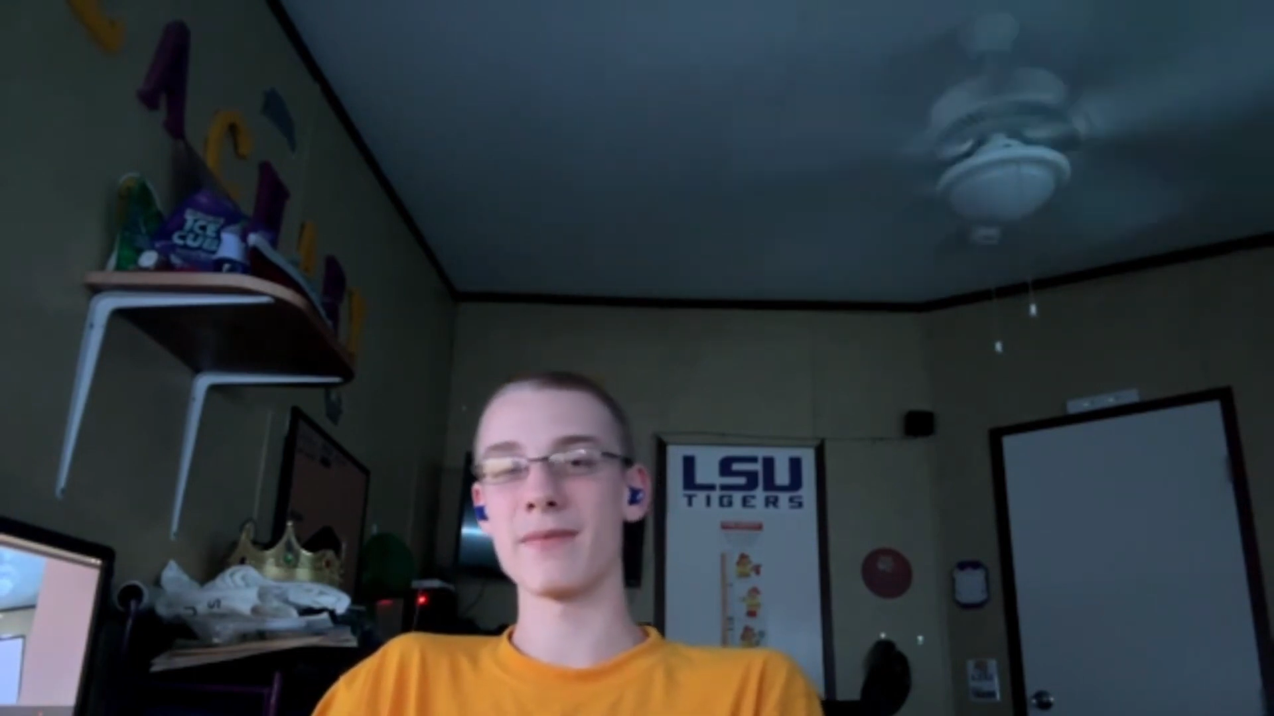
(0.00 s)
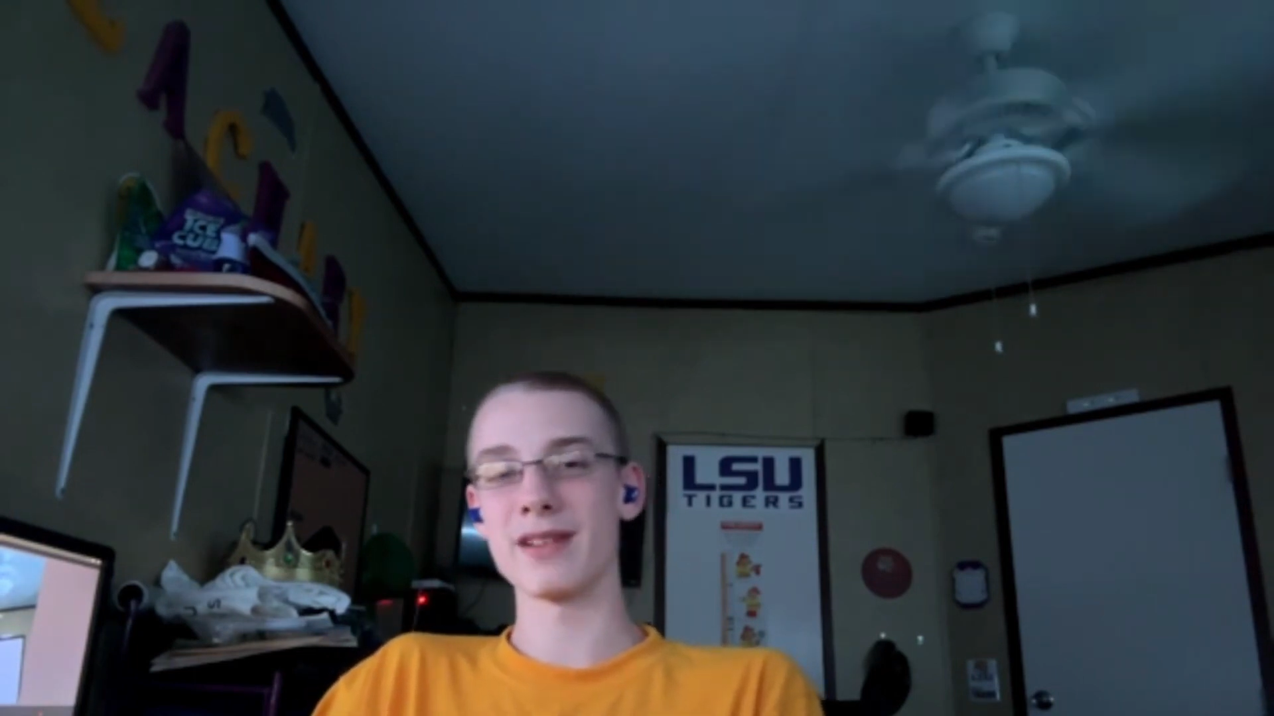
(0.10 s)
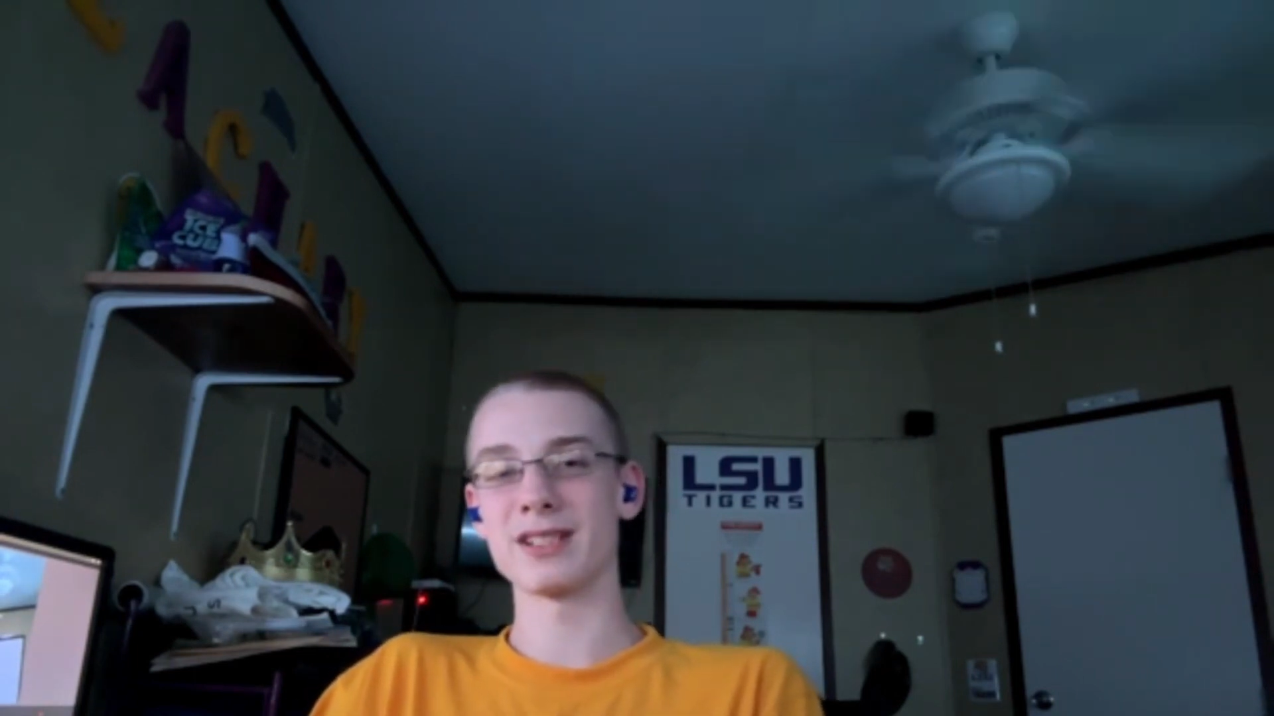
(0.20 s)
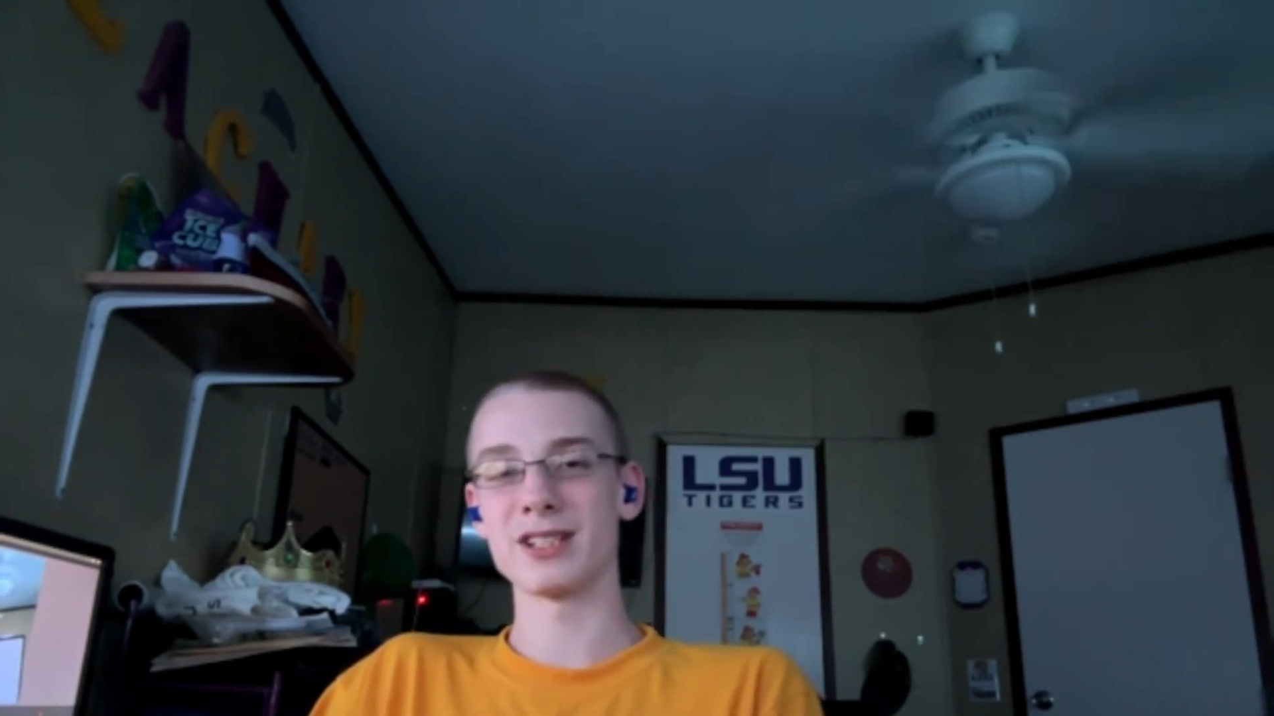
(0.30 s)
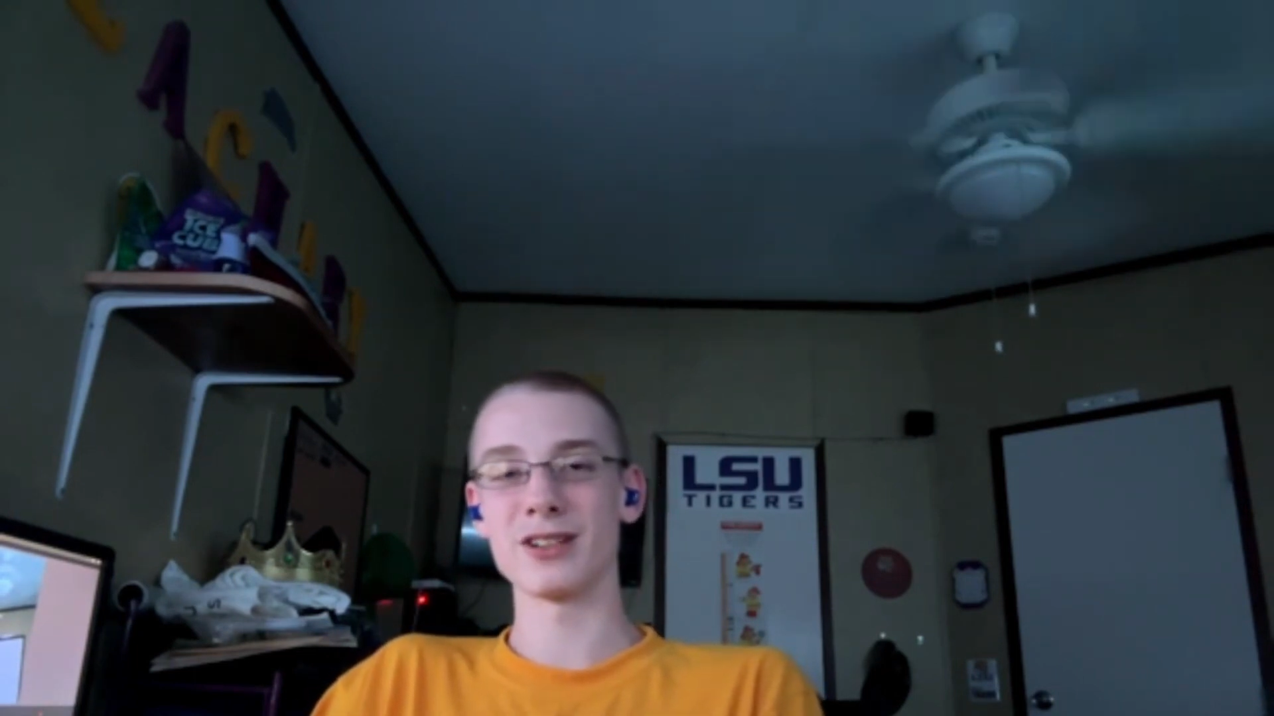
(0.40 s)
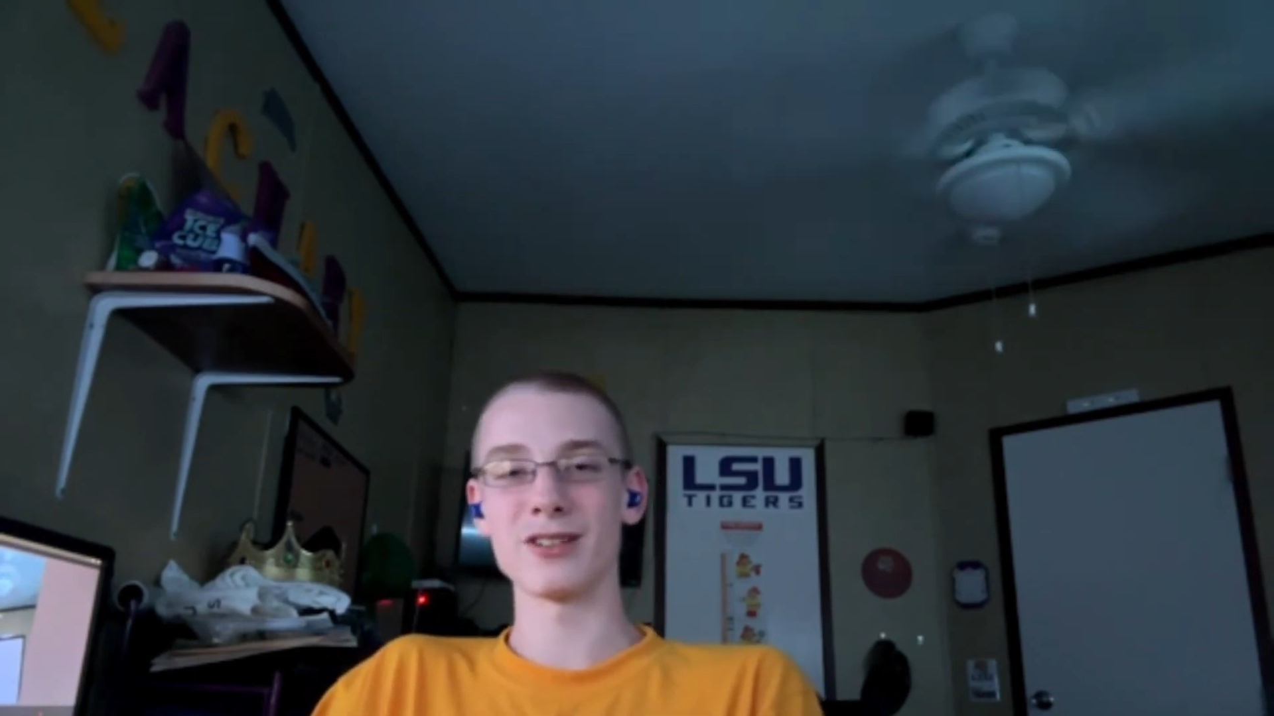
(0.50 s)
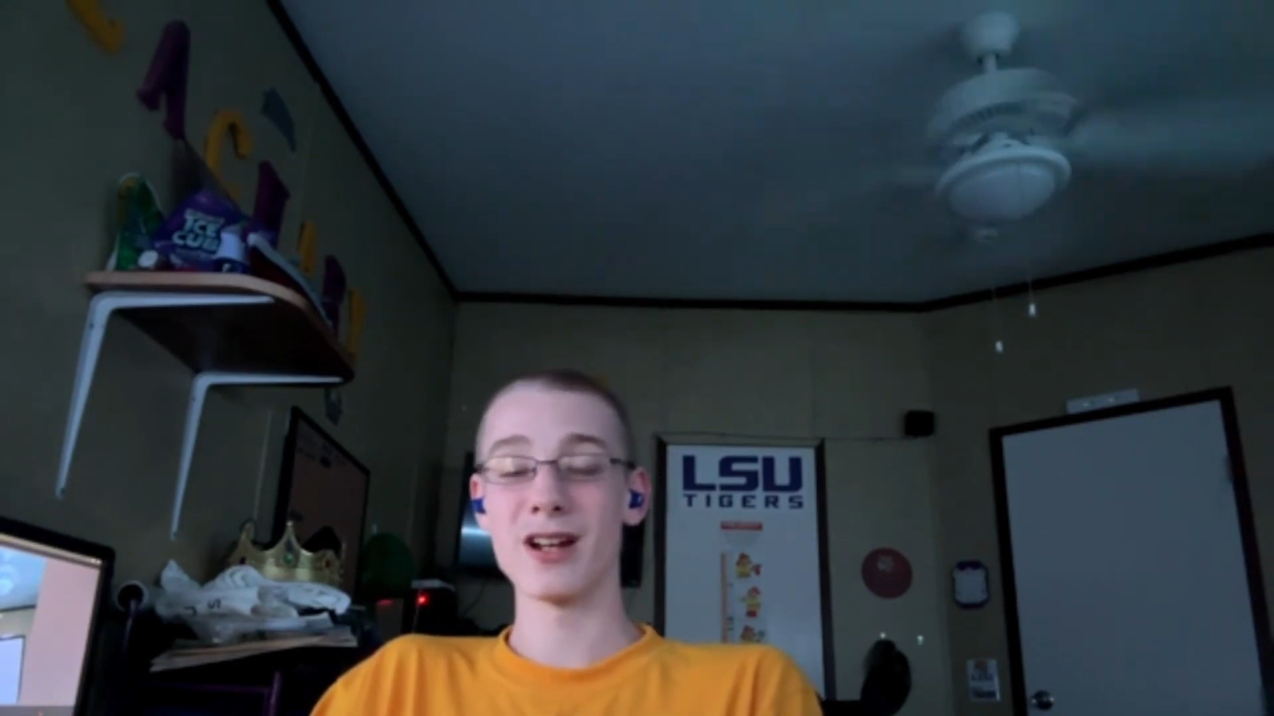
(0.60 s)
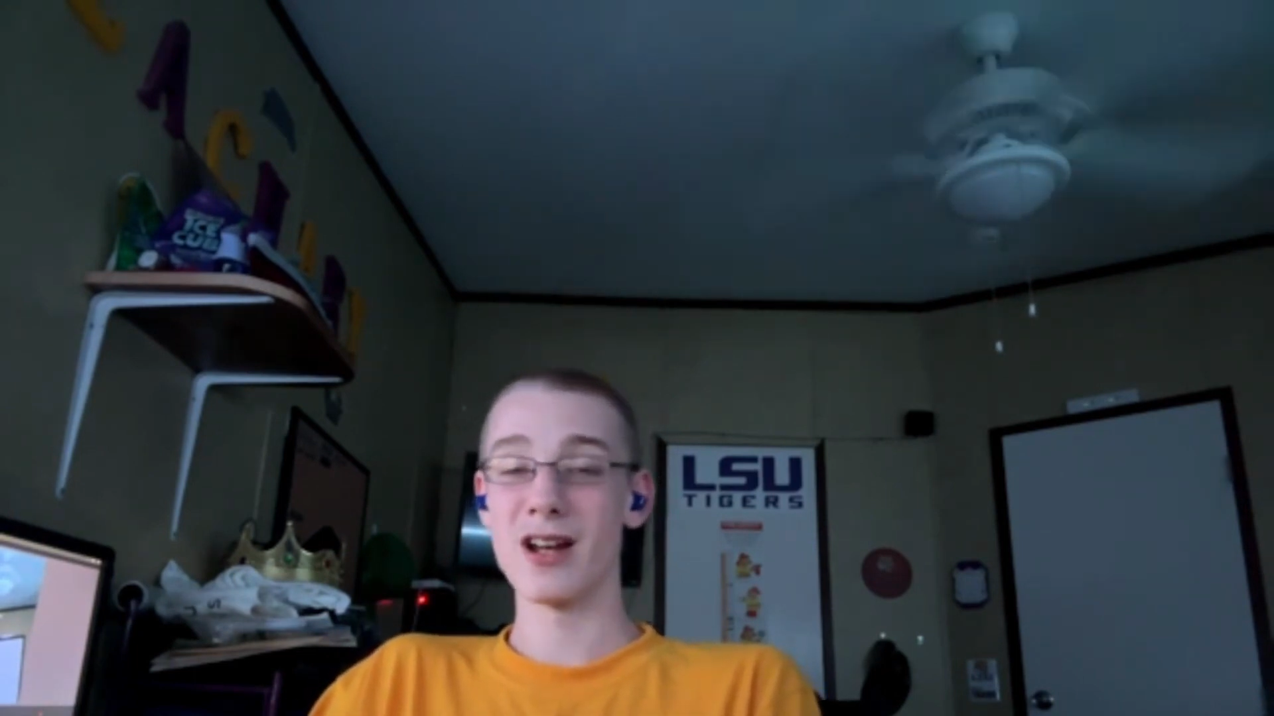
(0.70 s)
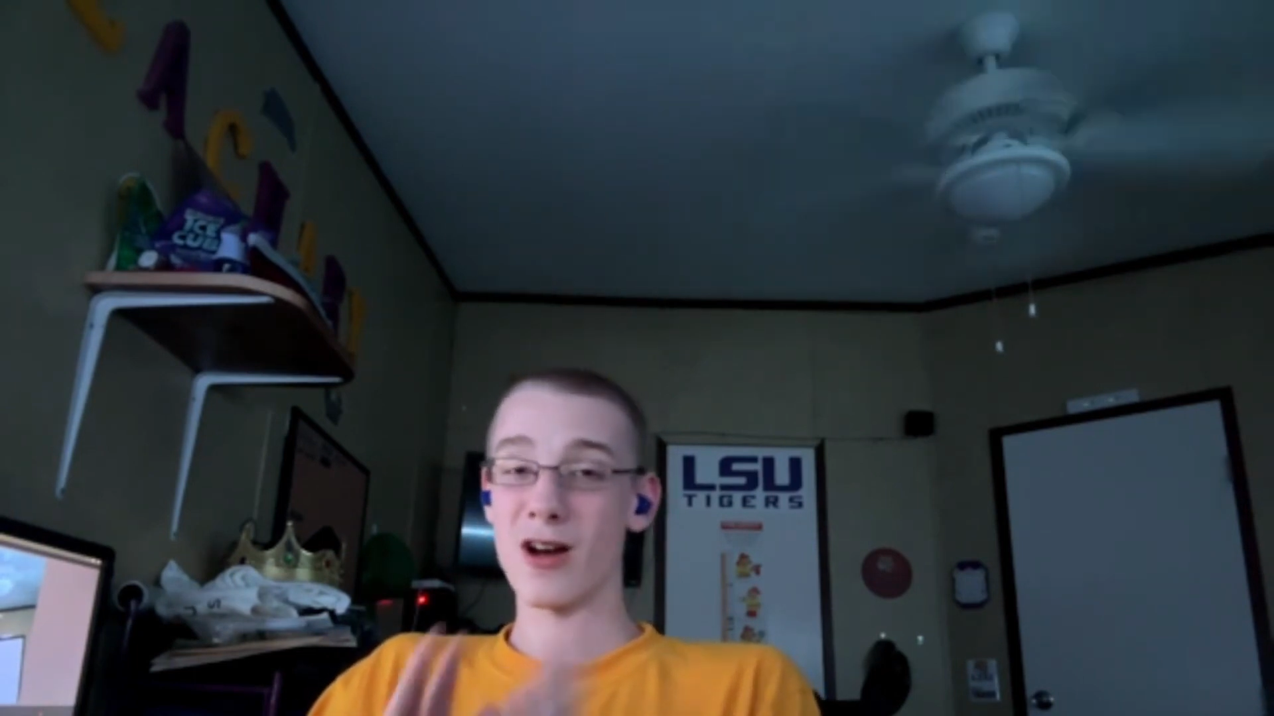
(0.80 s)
this year.